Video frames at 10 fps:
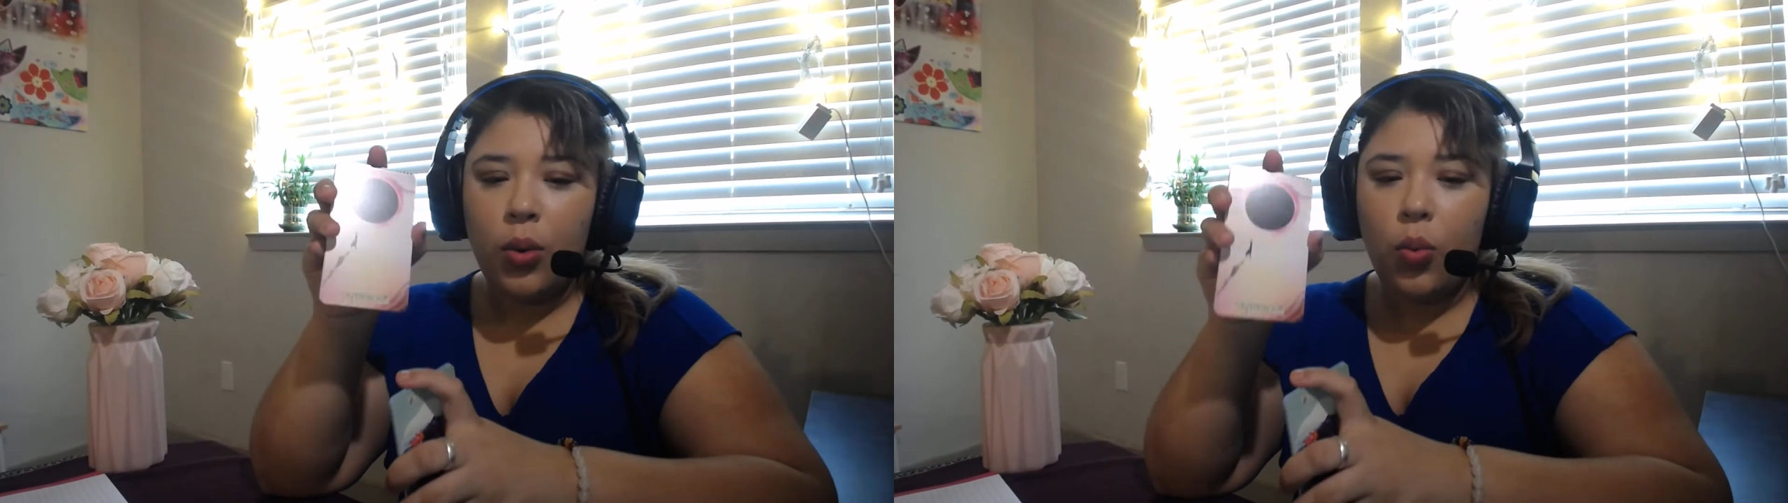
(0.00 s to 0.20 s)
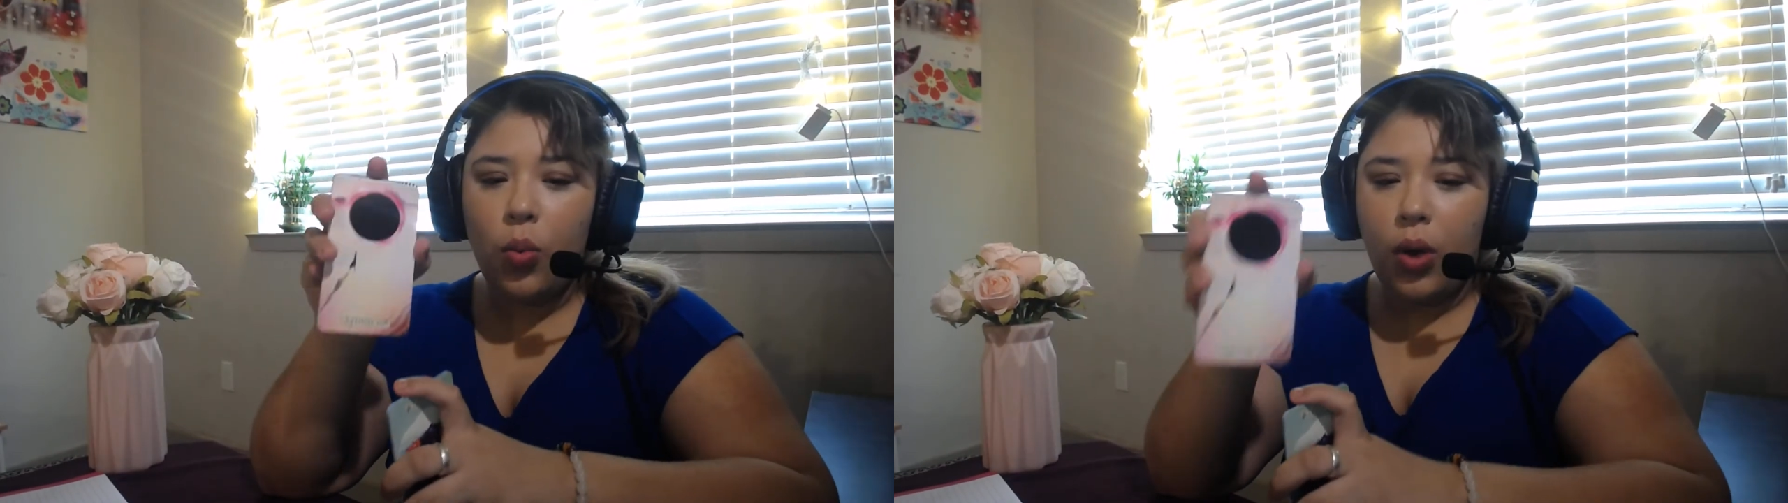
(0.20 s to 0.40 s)

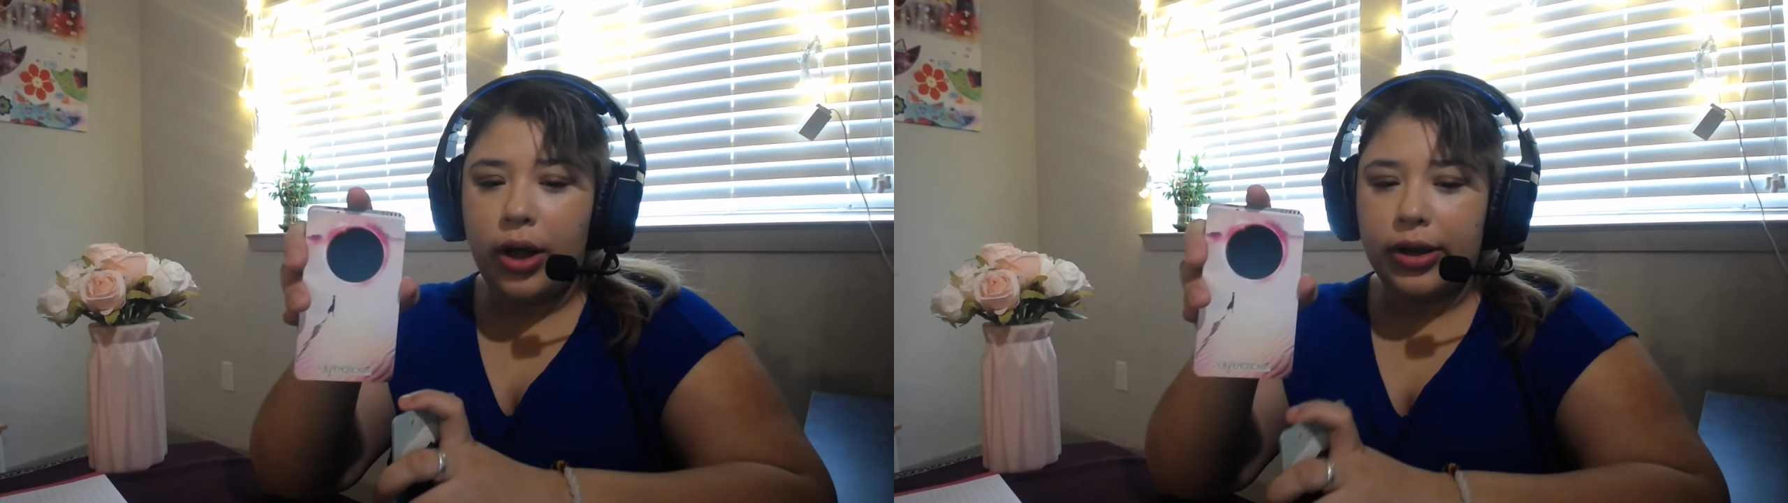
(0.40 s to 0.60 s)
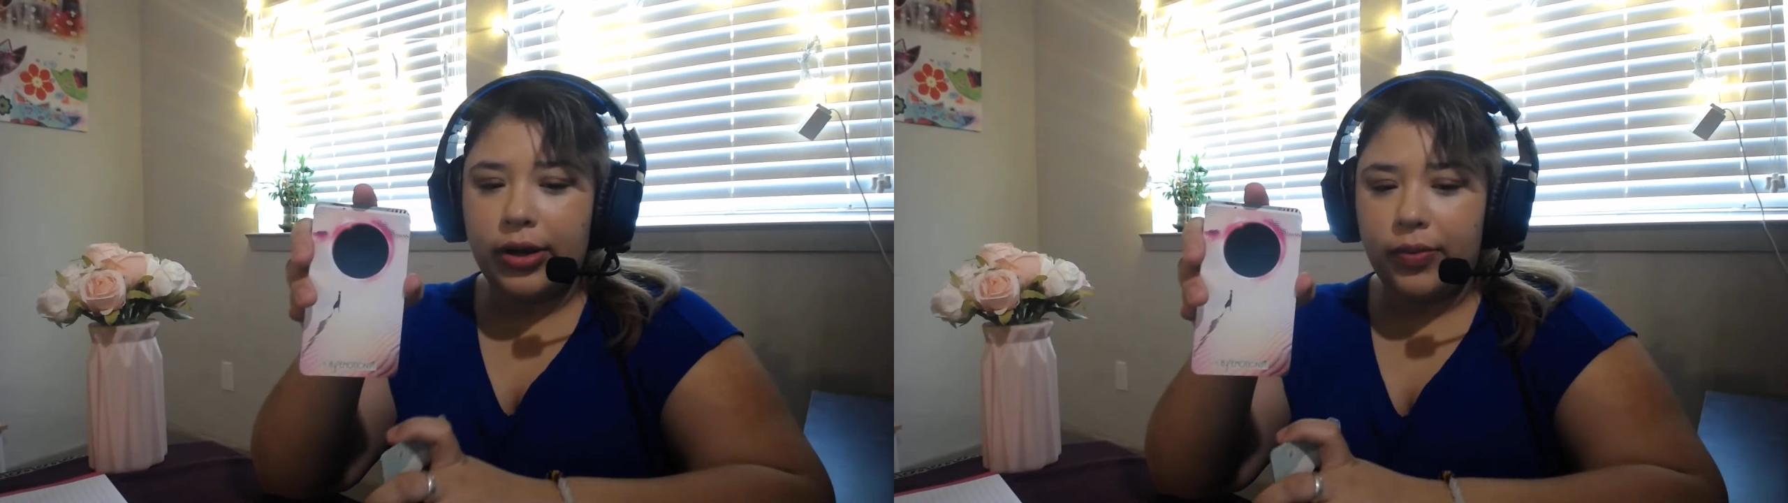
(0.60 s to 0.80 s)

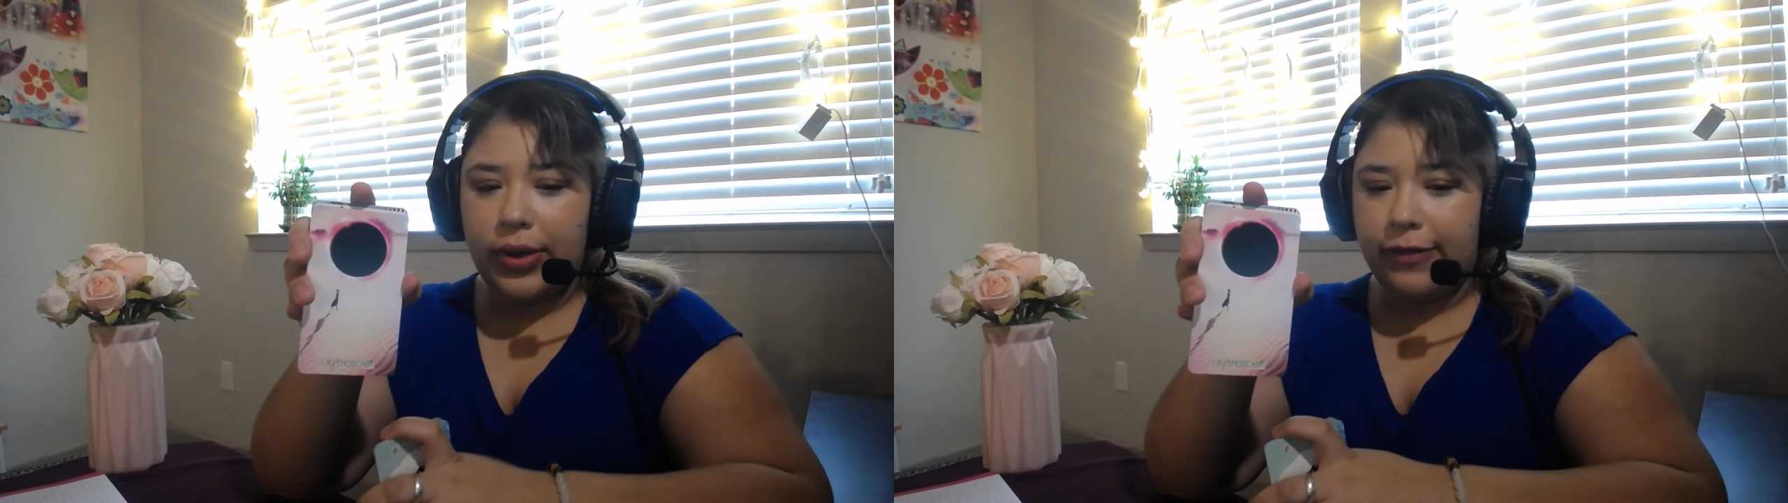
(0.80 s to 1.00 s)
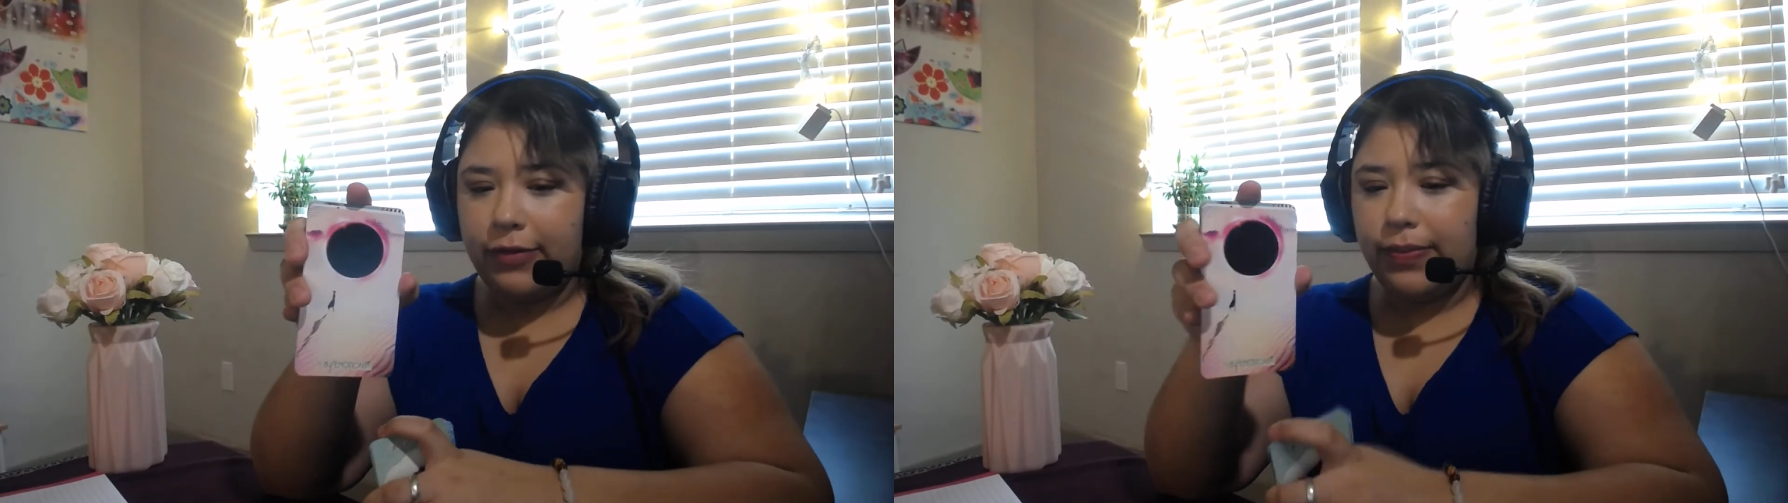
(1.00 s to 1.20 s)
walking
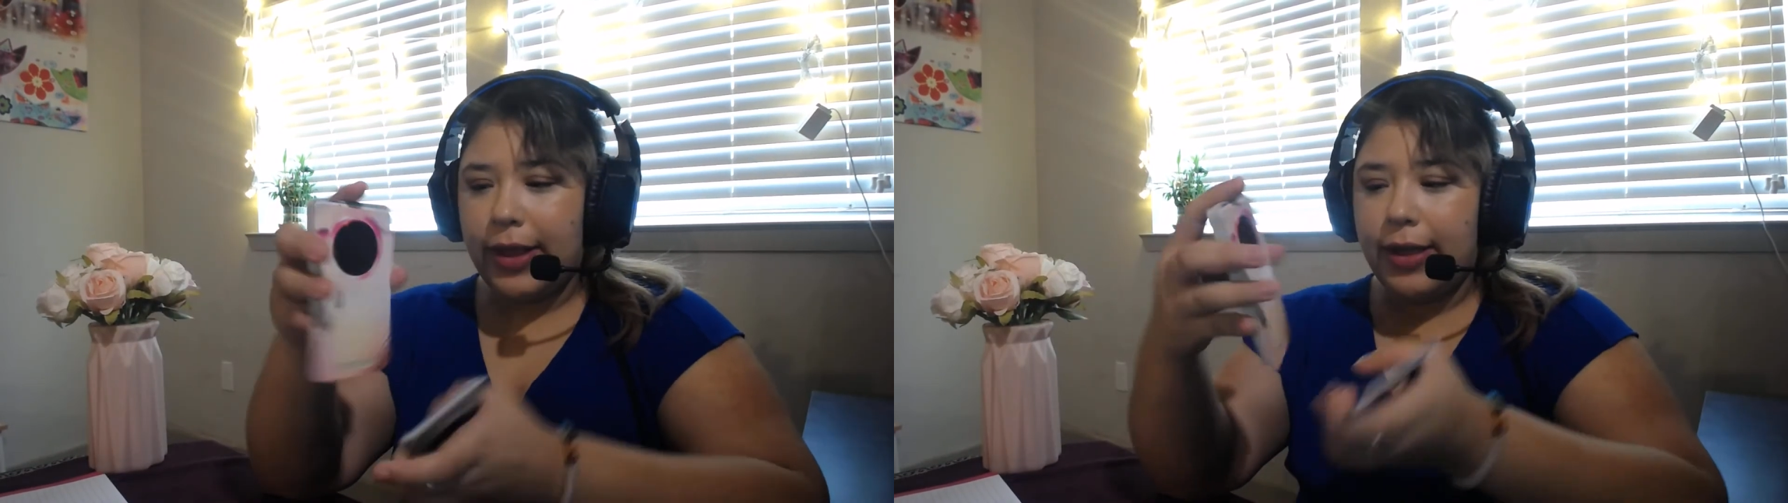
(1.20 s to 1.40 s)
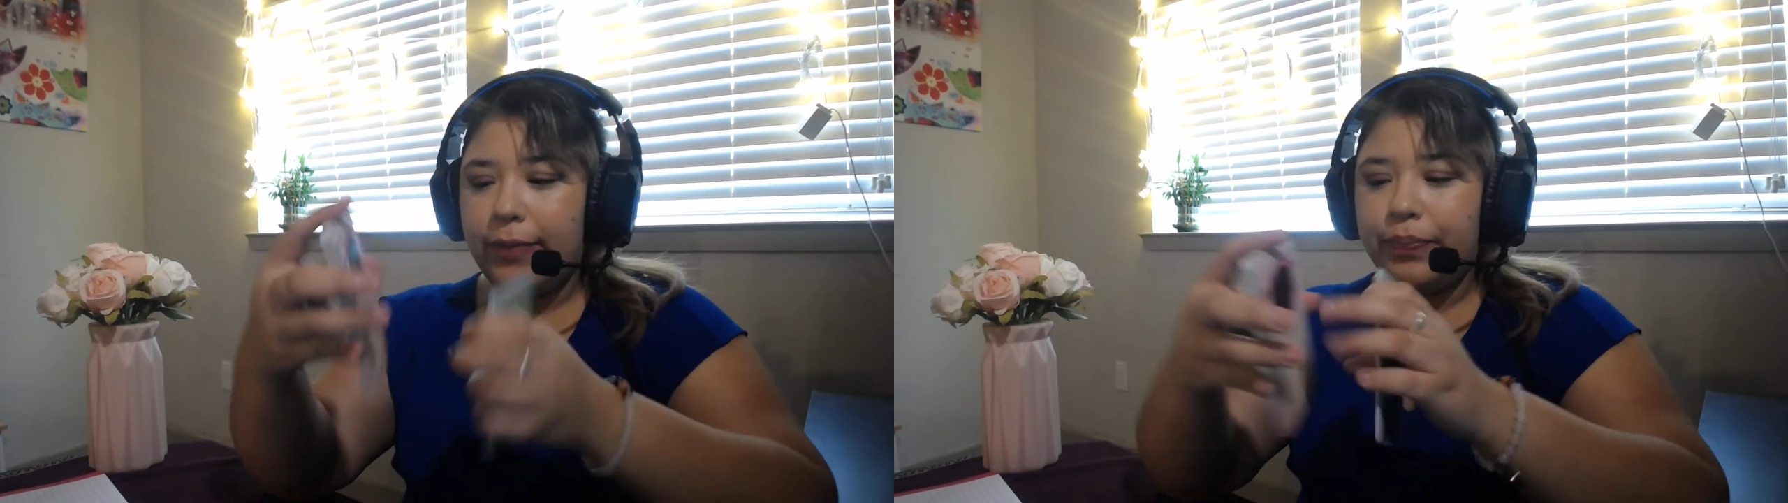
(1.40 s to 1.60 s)
away from
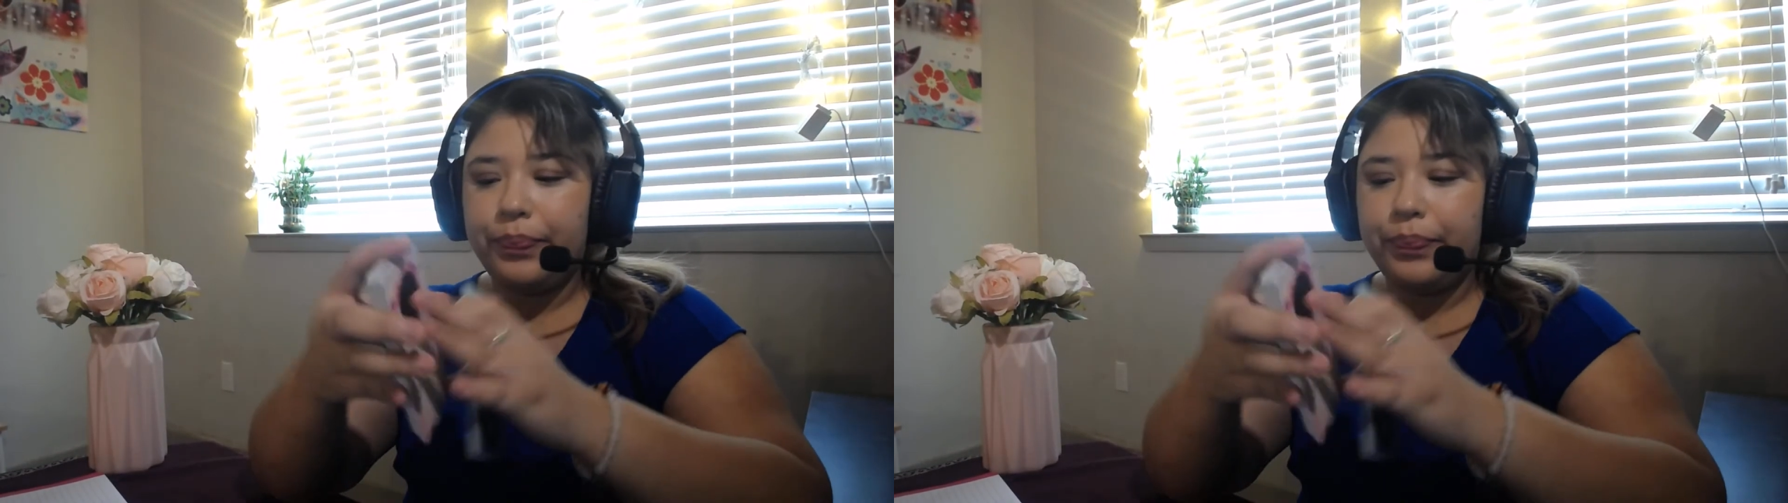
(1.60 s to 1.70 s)
that.